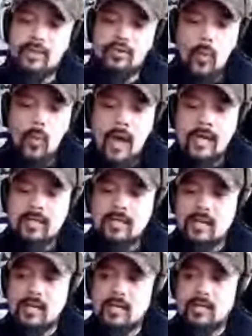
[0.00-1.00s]
But do I
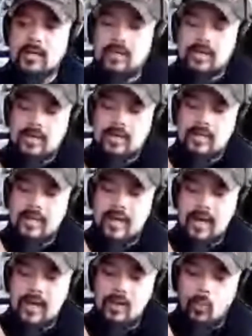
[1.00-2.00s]
think
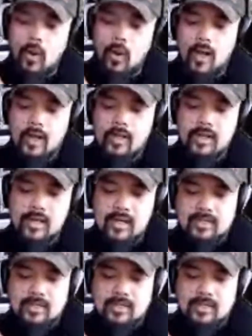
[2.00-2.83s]
that one can